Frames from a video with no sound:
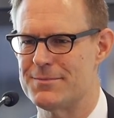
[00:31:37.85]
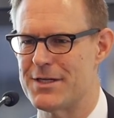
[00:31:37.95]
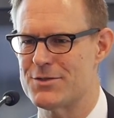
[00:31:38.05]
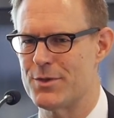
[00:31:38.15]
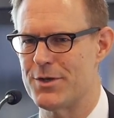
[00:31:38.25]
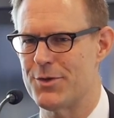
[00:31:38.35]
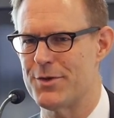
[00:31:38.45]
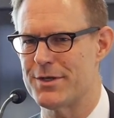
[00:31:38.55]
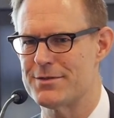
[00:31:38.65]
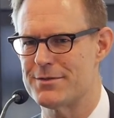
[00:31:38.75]
that's one of the
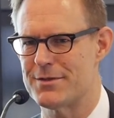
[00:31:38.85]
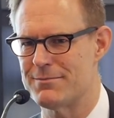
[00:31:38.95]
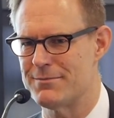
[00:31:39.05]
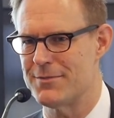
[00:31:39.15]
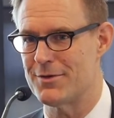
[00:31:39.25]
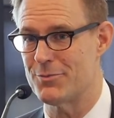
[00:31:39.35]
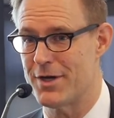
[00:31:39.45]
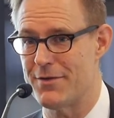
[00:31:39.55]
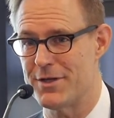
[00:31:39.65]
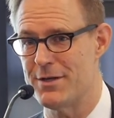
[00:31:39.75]
things that we're
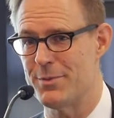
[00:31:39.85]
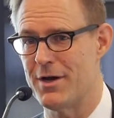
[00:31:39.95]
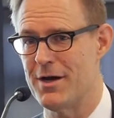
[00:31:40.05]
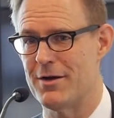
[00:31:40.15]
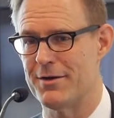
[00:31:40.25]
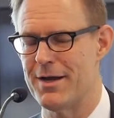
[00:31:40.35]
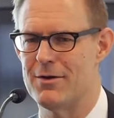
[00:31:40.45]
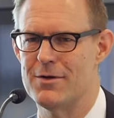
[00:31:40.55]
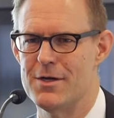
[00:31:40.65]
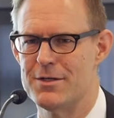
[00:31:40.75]
going to have to keep an eye on.
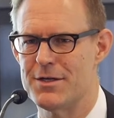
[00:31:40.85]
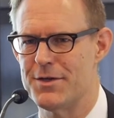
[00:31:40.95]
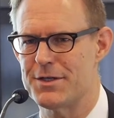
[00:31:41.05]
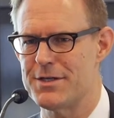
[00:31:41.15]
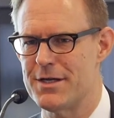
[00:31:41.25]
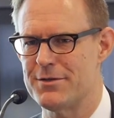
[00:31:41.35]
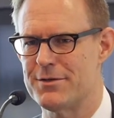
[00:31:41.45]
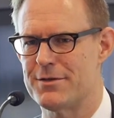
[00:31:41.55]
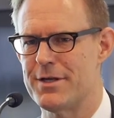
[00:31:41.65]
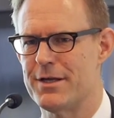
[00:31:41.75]
Now, to the extent that
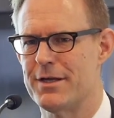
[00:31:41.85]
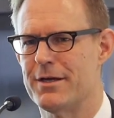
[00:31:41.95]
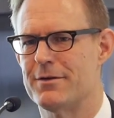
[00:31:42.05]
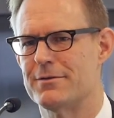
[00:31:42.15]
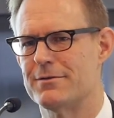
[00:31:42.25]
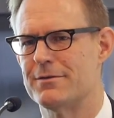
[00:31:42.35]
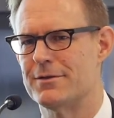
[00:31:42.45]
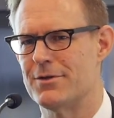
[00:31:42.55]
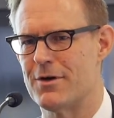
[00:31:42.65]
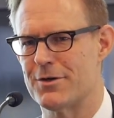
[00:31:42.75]
they're taking out
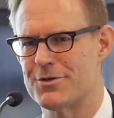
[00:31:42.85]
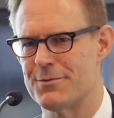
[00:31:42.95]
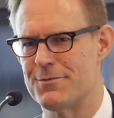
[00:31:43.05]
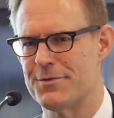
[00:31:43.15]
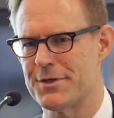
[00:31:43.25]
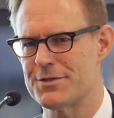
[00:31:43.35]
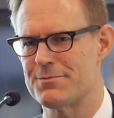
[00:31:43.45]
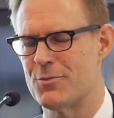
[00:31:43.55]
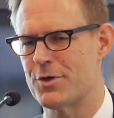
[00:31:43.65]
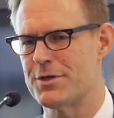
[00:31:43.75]
longer-term
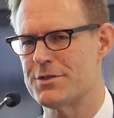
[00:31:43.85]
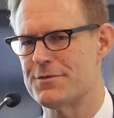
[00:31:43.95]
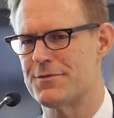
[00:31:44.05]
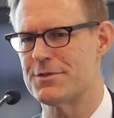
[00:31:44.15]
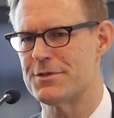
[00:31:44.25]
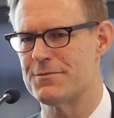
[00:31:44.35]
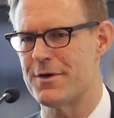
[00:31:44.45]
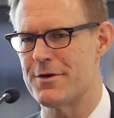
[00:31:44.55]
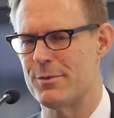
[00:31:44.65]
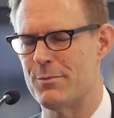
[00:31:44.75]
fixed mortgages versus
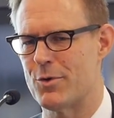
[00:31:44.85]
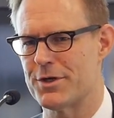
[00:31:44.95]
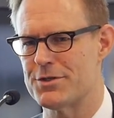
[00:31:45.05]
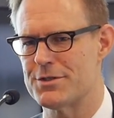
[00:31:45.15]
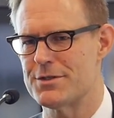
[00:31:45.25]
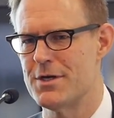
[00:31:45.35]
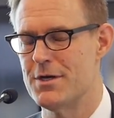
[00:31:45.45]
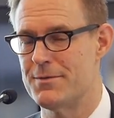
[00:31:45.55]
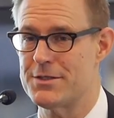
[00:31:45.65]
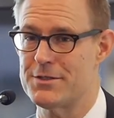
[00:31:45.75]
variable mortgages,
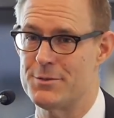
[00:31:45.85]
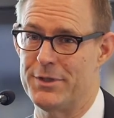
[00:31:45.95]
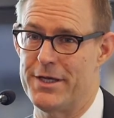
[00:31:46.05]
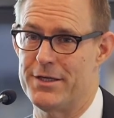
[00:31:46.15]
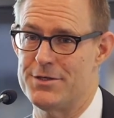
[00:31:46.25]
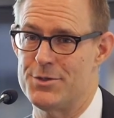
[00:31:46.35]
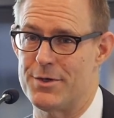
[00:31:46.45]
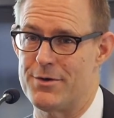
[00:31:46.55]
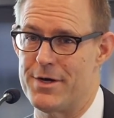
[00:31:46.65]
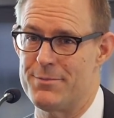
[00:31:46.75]
that's going to play into
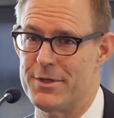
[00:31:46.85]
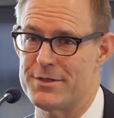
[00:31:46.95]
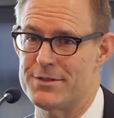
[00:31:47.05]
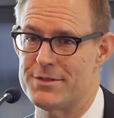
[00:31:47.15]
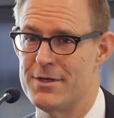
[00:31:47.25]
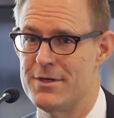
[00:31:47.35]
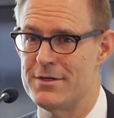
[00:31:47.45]
it, right? Because